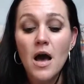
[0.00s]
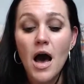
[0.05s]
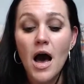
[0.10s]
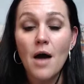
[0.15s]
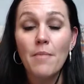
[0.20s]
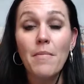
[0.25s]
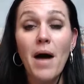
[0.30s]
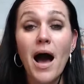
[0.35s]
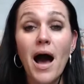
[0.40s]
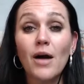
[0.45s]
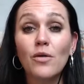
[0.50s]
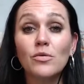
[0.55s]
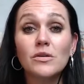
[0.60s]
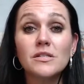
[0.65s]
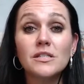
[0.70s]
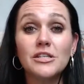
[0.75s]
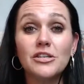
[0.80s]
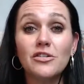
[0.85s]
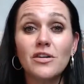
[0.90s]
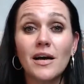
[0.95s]
I will
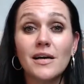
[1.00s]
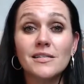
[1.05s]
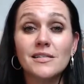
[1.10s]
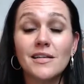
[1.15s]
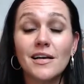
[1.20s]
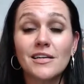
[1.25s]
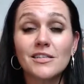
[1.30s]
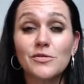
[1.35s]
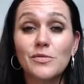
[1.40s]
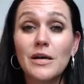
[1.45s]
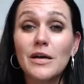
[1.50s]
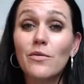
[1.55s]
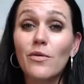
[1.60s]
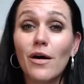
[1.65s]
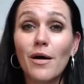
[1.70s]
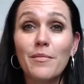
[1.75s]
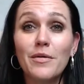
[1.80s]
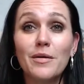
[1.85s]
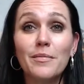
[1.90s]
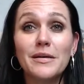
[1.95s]
see you guys next week,
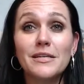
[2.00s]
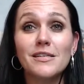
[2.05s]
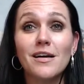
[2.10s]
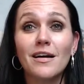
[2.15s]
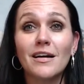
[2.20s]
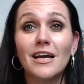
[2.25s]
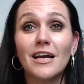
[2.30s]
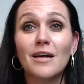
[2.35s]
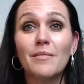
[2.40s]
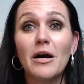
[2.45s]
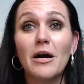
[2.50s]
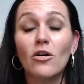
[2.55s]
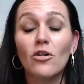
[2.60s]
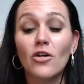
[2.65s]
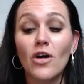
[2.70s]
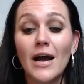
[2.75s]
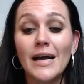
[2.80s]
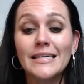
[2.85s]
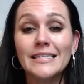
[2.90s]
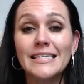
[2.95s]
where I'm going to be talking about
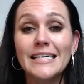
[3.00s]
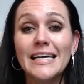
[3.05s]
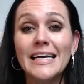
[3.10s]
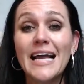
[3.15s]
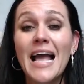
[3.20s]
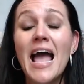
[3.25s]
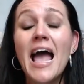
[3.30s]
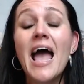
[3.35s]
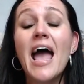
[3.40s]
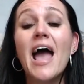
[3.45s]
grinding.